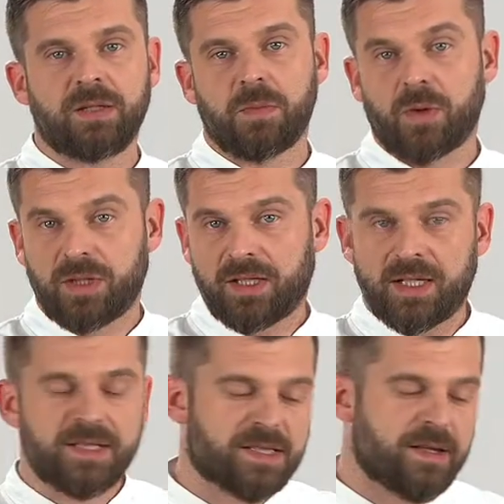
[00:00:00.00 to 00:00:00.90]
in the morning,
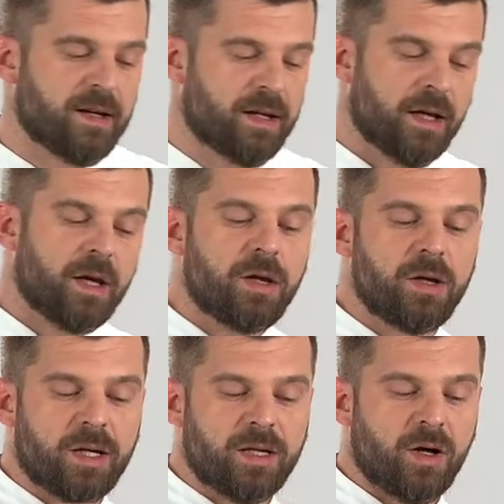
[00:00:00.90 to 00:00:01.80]
let's say,
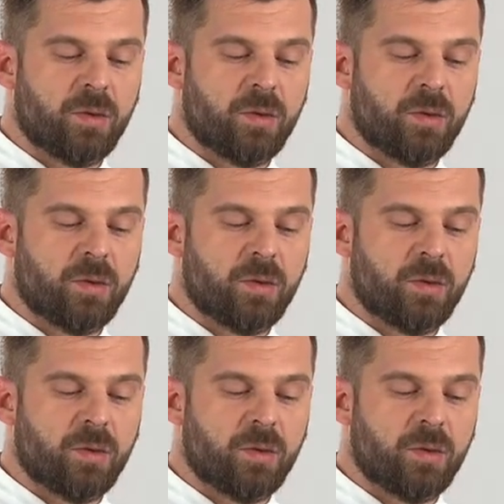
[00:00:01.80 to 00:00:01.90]
you can